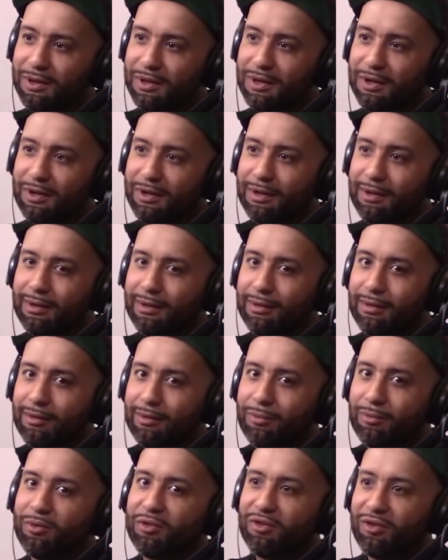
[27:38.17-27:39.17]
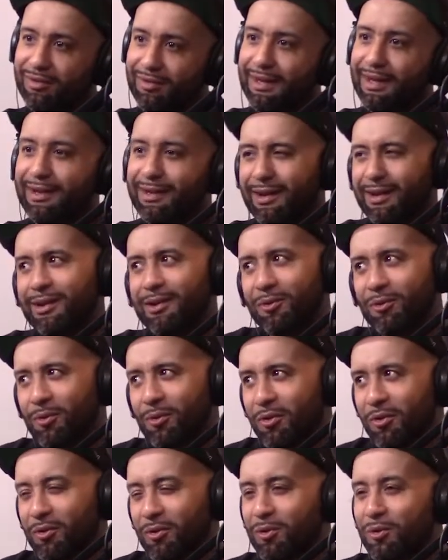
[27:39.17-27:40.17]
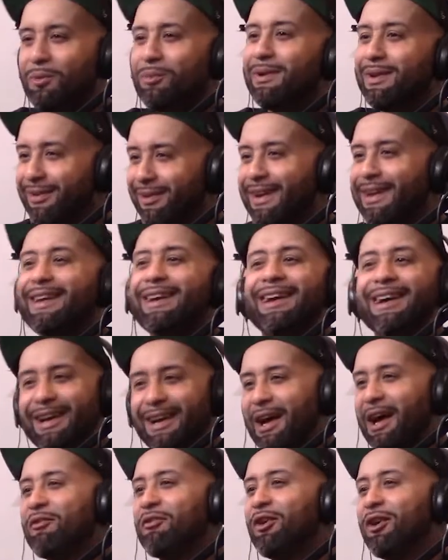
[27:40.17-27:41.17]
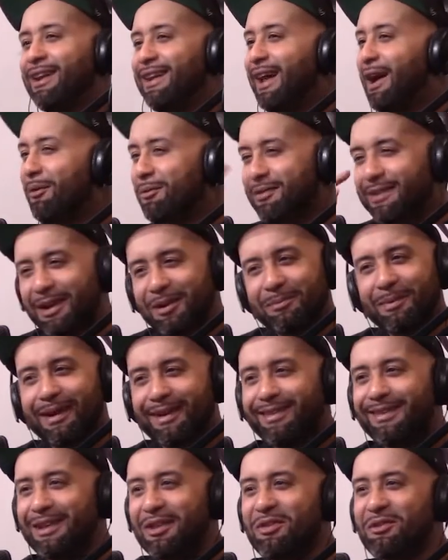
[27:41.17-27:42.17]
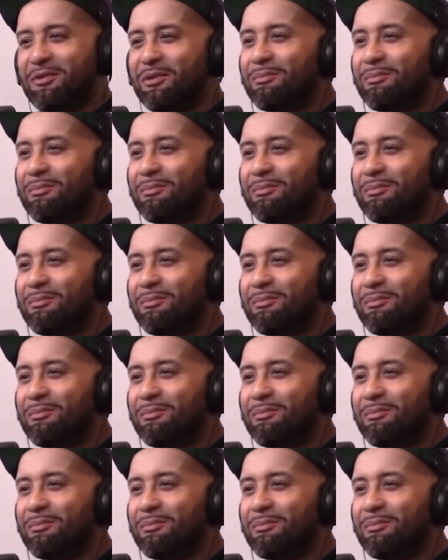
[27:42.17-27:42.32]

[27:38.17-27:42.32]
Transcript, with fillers: Yes. Which is technically also you. But okay, I've got yeah. I'm starting to make sense of it